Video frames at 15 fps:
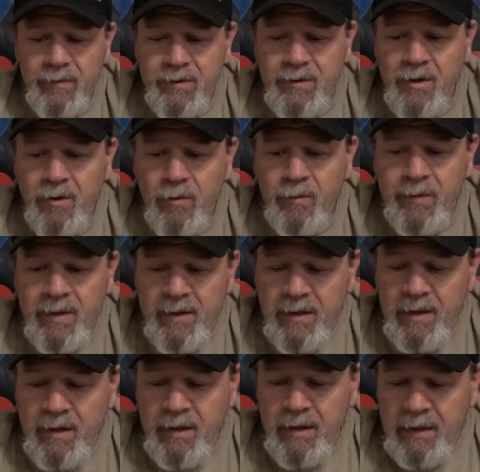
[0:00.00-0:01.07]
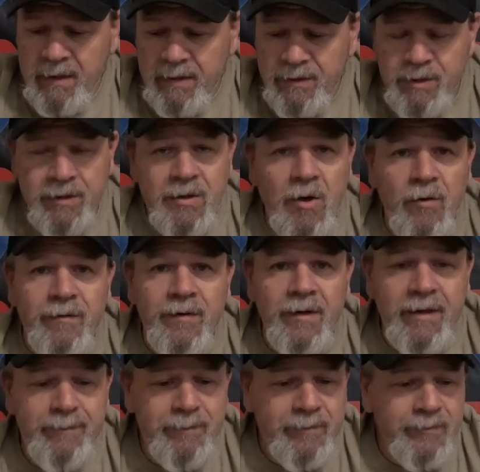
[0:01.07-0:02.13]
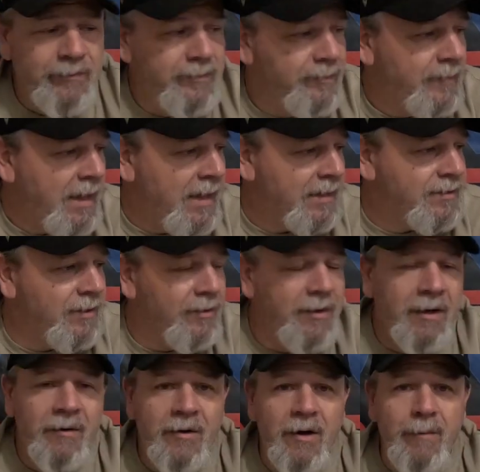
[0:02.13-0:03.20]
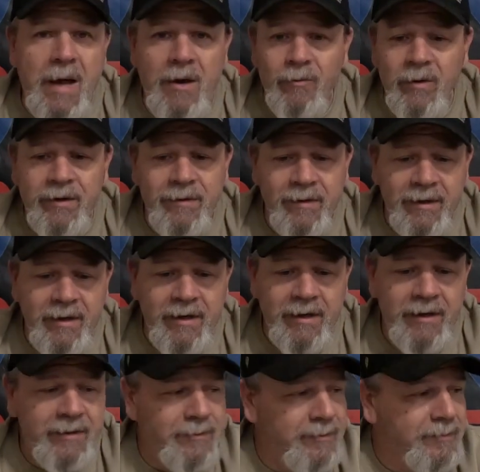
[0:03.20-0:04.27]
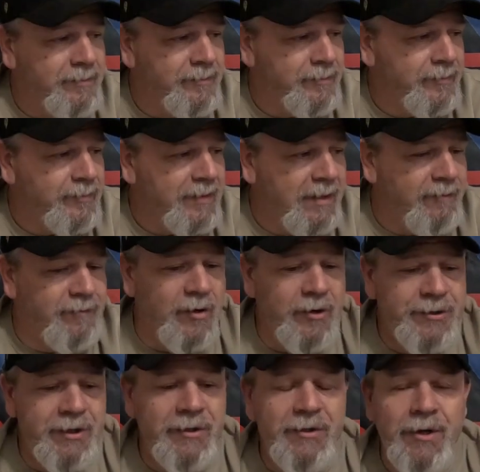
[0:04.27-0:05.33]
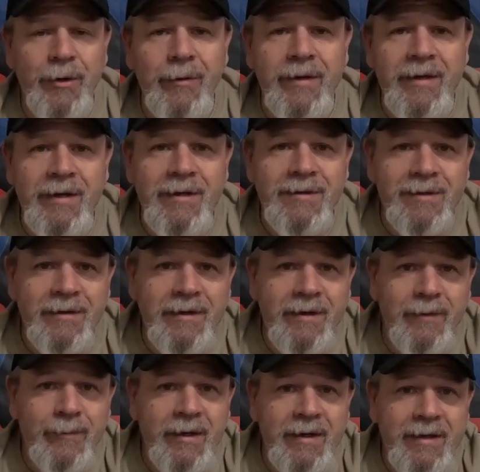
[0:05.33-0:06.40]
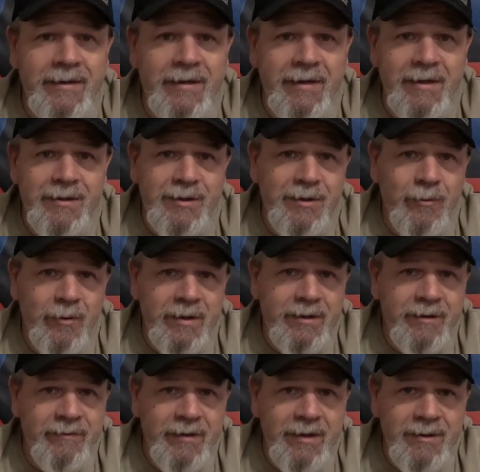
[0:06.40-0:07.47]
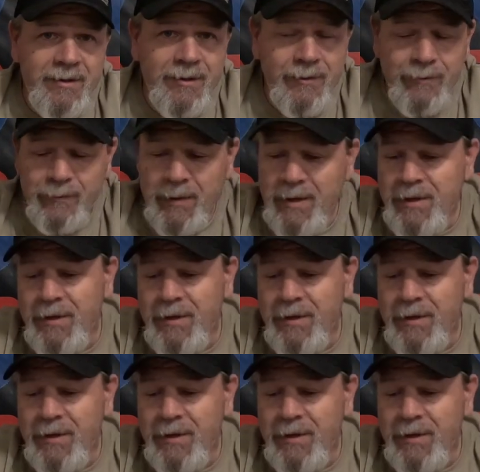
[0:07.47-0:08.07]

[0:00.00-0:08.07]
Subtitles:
So just hopefully Axial don't come out with a version 2 of these, and then I'm going to get the itch to want the V2.